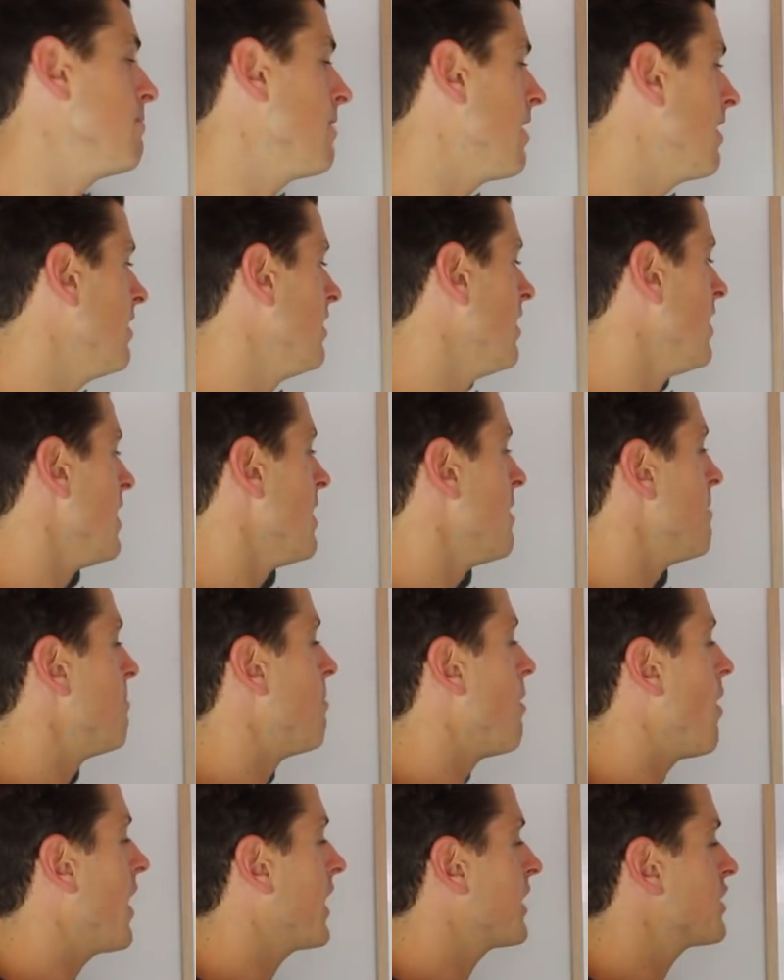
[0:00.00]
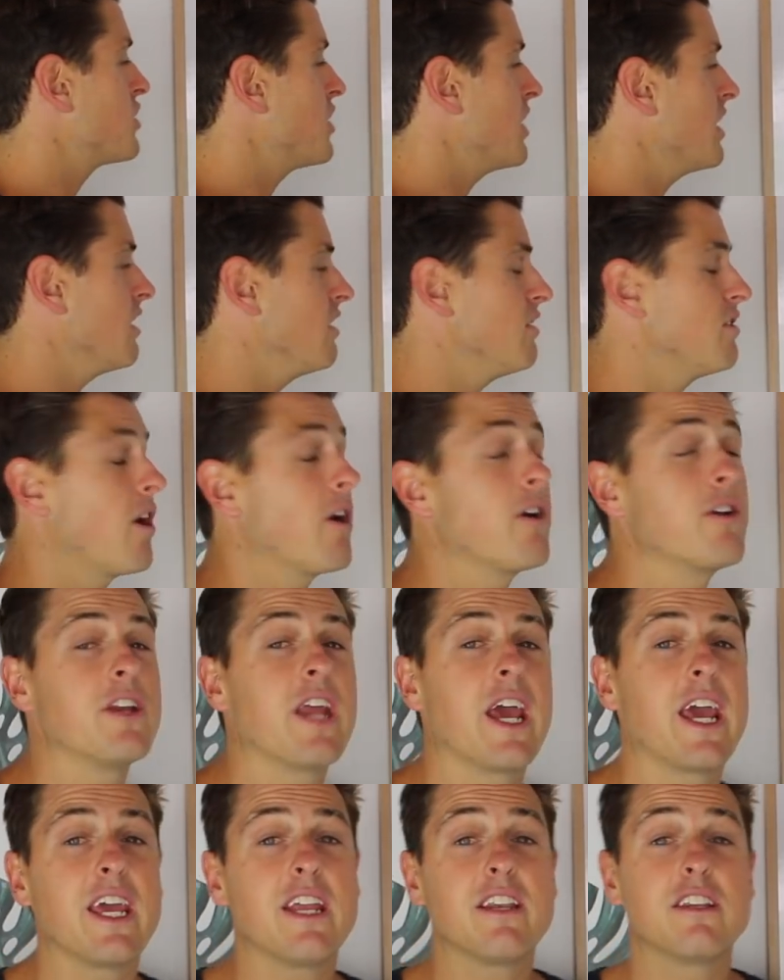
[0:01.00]
But buying shit you don't
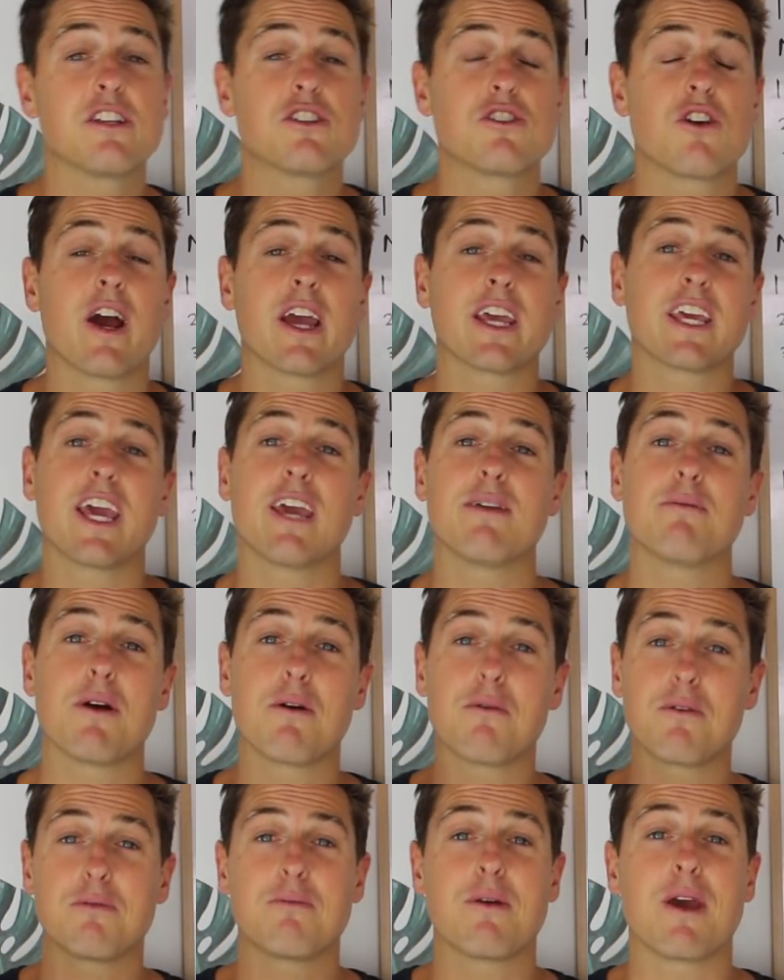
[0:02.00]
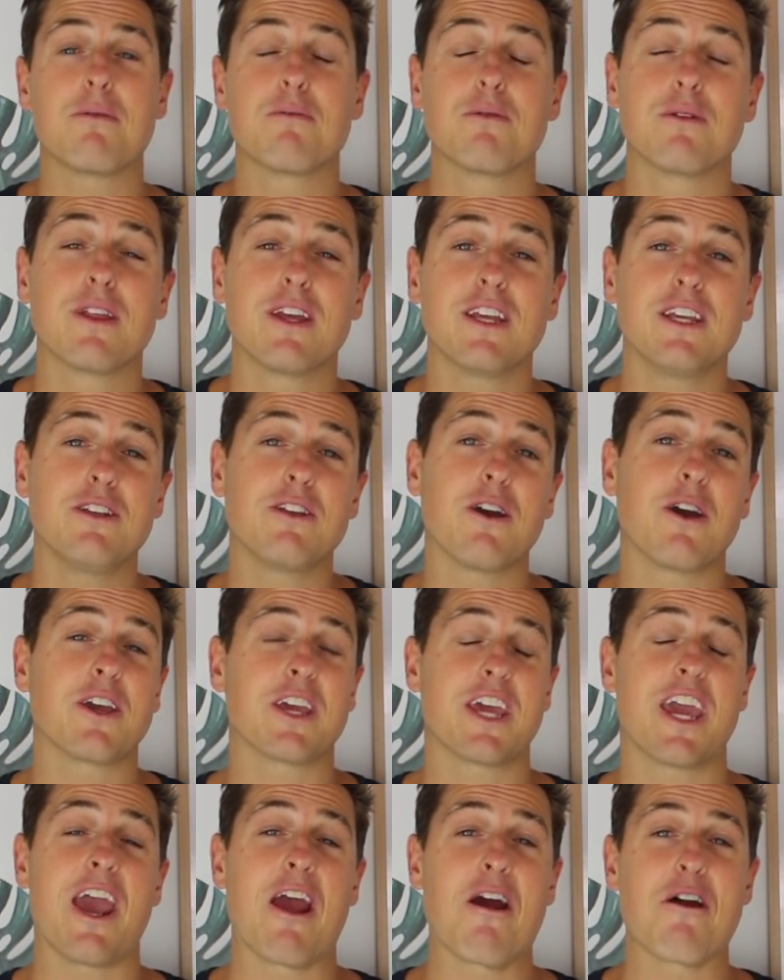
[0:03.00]
need to try and keep up with people that you
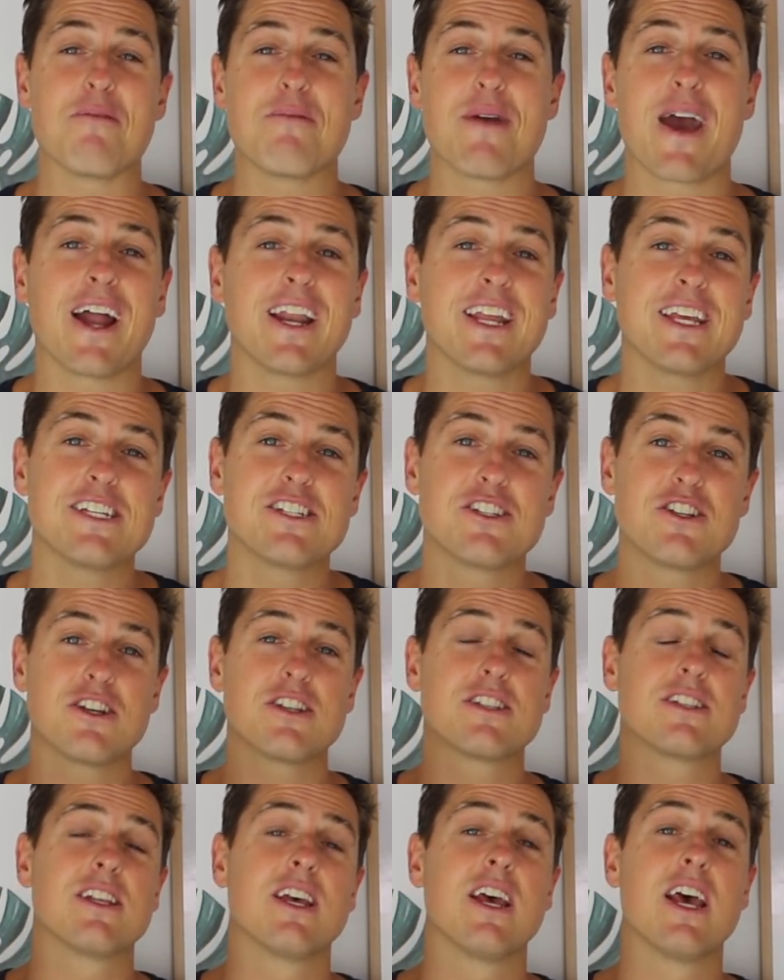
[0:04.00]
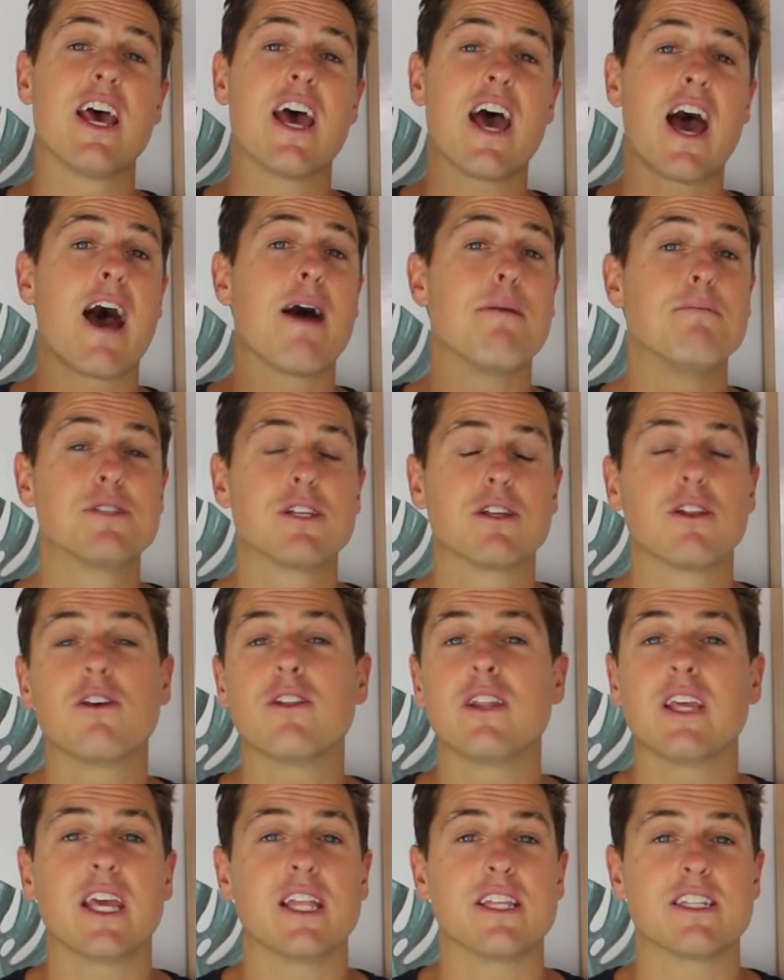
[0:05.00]
don't care about is just
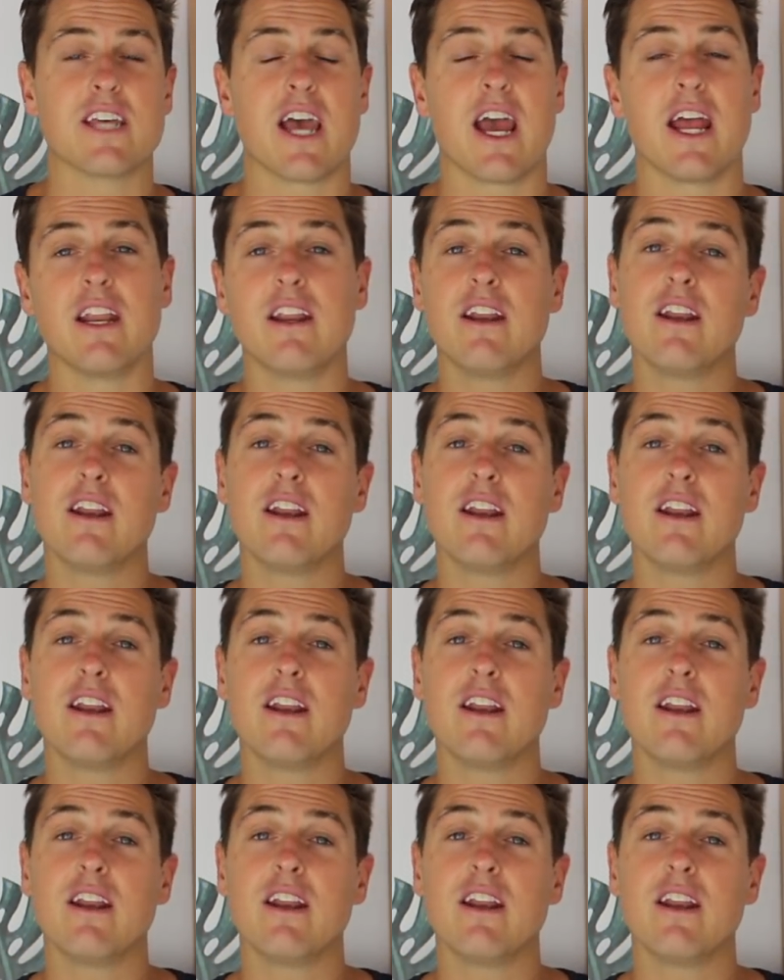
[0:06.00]
absolutely insane.